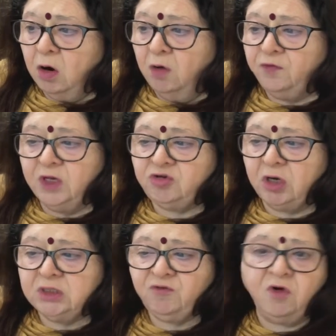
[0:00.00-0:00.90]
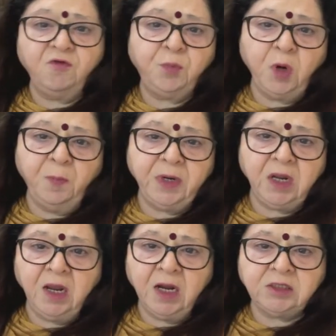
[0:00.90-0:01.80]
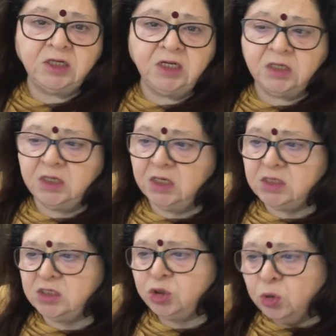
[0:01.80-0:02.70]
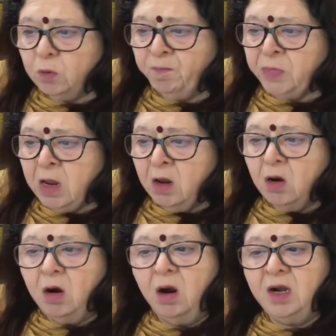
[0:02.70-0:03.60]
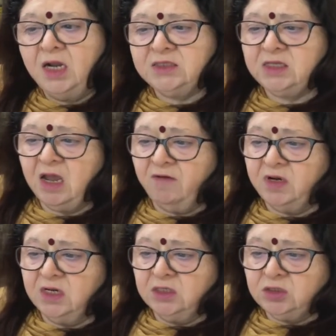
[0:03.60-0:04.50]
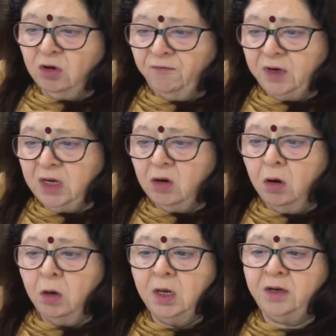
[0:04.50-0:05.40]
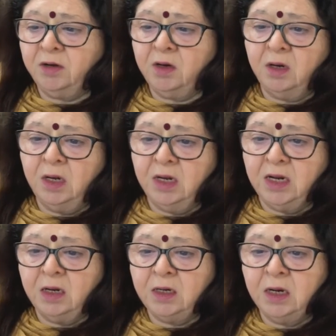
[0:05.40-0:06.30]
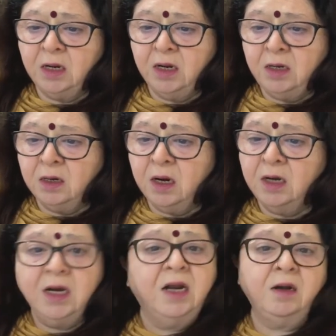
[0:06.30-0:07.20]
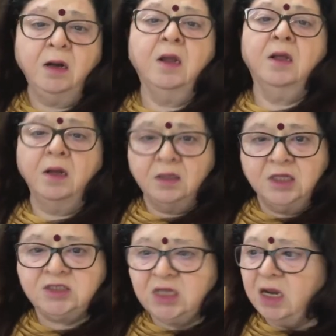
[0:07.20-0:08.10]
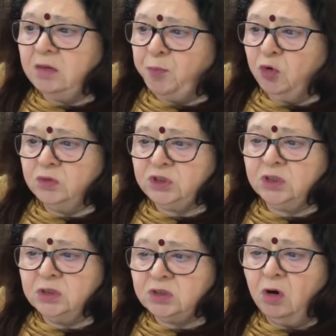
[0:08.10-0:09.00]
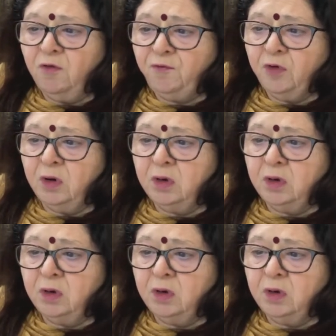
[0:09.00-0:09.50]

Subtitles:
of the Transfer of Property Act 1882, or as the evidence of any collateral under the said provisions of